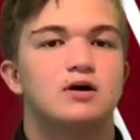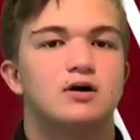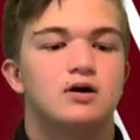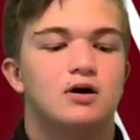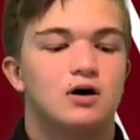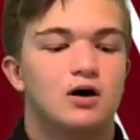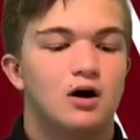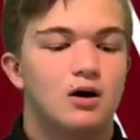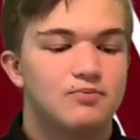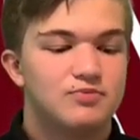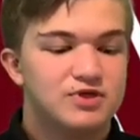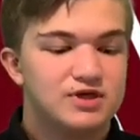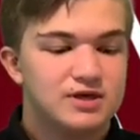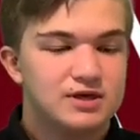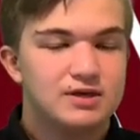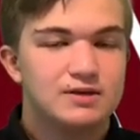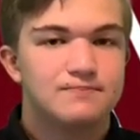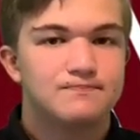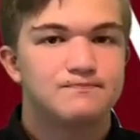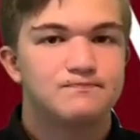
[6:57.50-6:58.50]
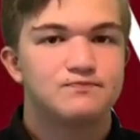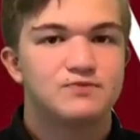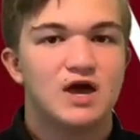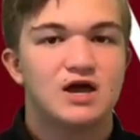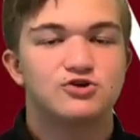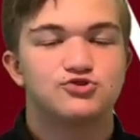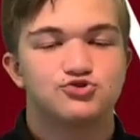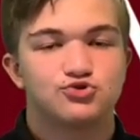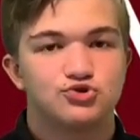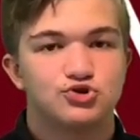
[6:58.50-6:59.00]
of the
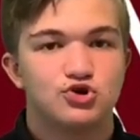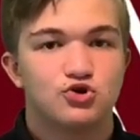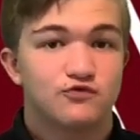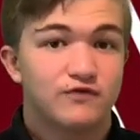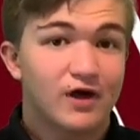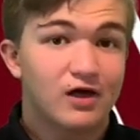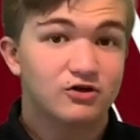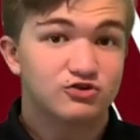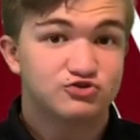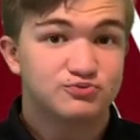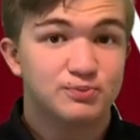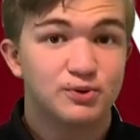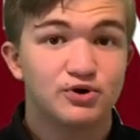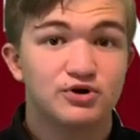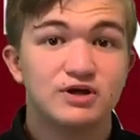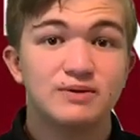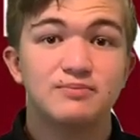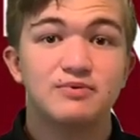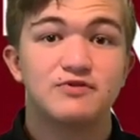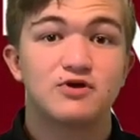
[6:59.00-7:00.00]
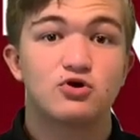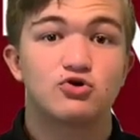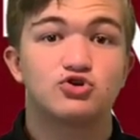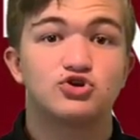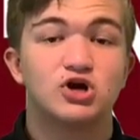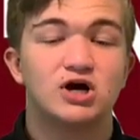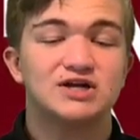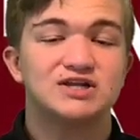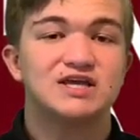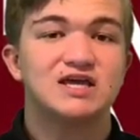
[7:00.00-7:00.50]
extra year of eligibility, but they're a
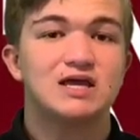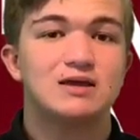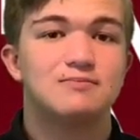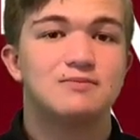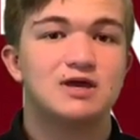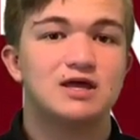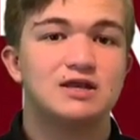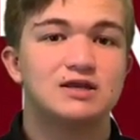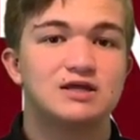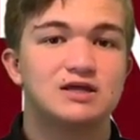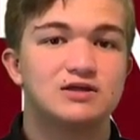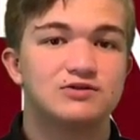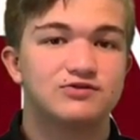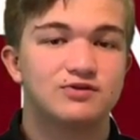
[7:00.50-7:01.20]
young team in some